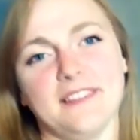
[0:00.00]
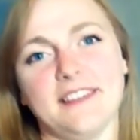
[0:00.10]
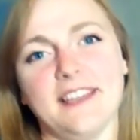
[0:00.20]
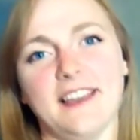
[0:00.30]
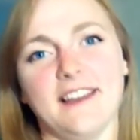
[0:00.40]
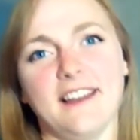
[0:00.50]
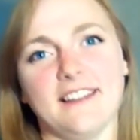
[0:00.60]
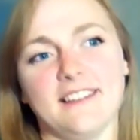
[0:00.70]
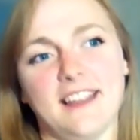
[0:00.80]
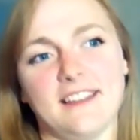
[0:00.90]
Yeah,
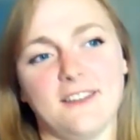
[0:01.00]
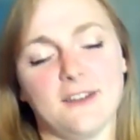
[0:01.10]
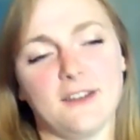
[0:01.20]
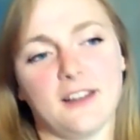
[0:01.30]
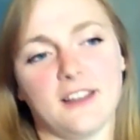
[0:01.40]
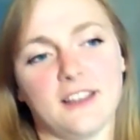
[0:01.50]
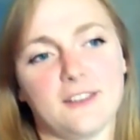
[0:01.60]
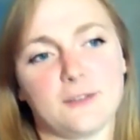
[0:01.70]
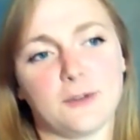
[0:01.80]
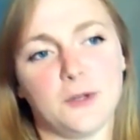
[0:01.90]
and then like
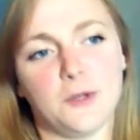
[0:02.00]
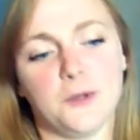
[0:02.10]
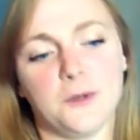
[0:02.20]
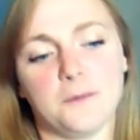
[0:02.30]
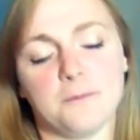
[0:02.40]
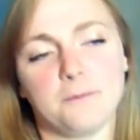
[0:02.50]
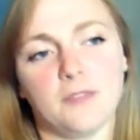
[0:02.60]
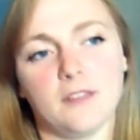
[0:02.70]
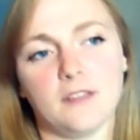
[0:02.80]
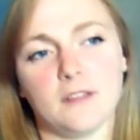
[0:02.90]
through
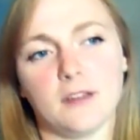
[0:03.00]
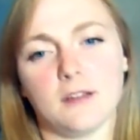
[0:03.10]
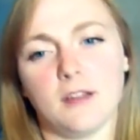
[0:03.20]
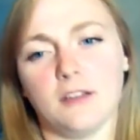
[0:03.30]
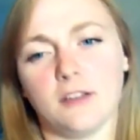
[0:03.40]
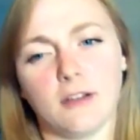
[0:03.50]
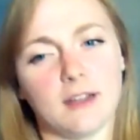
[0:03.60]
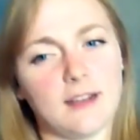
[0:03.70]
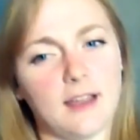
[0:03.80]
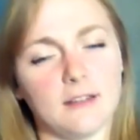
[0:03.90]

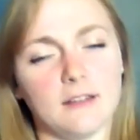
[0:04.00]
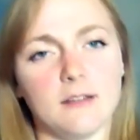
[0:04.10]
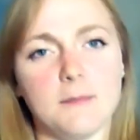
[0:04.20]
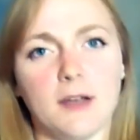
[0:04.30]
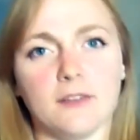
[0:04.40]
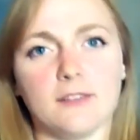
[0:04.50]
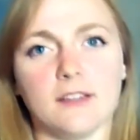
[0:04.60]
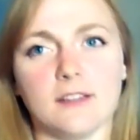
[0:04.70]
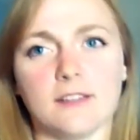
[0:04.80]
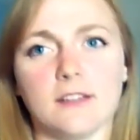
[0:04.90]
undergrad and
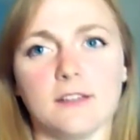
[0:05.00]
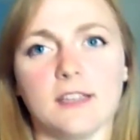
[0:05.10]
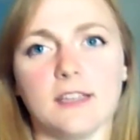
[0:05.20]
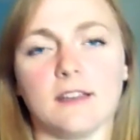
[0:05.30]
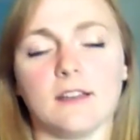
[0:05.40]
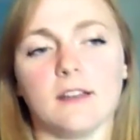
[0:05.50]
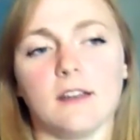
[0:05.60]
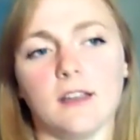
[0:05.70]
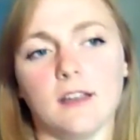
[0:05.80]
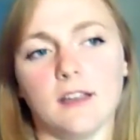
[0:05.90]
masters doing
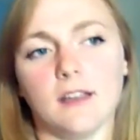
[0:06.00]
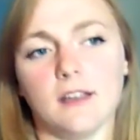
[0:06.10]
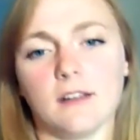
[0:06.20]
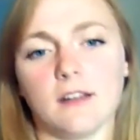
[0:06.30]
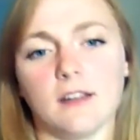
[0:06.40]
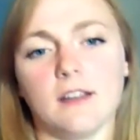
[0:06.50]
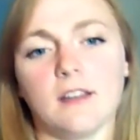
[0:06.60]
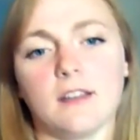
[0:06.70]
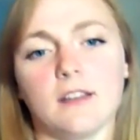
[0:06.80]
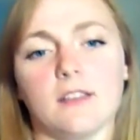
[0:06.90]
like
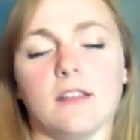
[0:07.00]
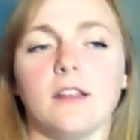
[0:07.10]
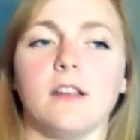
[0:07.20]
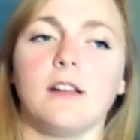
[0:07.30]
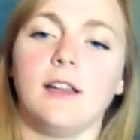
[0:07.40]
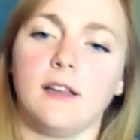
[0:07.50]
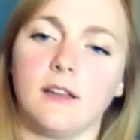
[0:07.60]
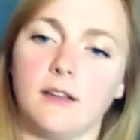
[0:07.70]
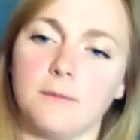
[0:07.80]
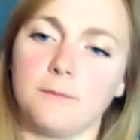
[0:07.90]

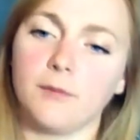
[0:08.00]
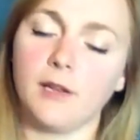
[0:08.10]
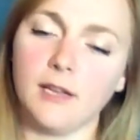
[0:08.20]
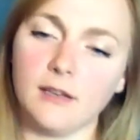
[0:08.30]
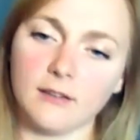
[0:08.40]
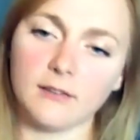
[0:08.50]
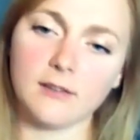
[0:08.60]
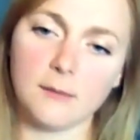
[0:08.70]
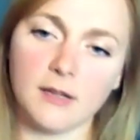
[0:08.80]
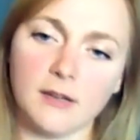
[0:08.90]
the leading
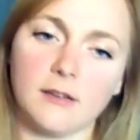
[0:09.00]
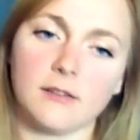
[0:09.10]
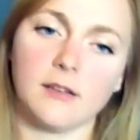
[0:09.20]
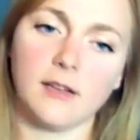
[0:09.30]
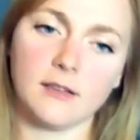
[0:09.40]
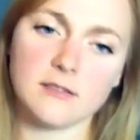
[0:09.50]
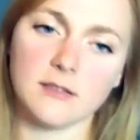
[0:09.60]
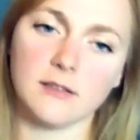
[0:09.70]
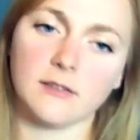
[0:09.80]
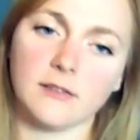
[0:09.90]
seminars and
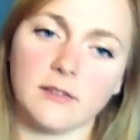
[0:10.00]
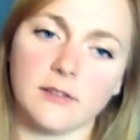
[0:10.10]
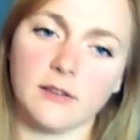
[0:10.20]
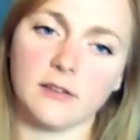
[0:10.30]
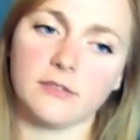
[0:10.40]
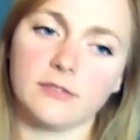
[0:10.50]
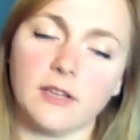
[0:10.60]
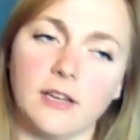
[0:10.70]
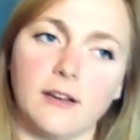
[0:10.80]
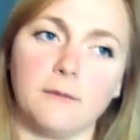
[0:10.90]
lectures and stuff,
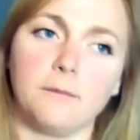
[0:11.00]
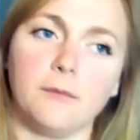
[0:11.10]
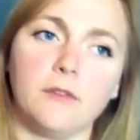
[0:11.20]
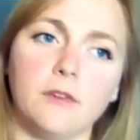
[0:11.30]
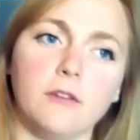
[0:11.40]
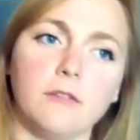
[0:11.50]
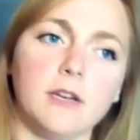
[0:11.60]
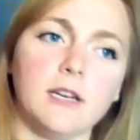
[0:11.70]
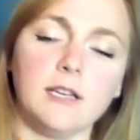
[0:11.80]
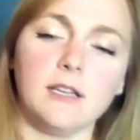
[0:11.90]
you
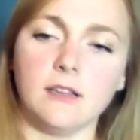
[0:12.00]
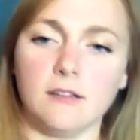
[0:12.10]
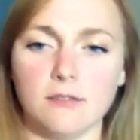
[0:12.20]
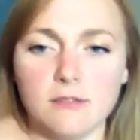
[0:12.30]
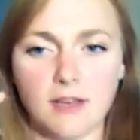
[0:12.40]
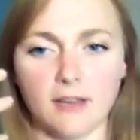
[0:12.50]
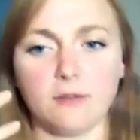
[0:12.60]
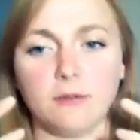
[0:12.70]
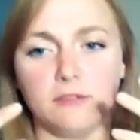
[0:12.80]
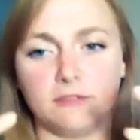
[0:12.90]
really, that
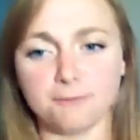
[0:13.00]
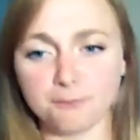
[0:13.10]
sort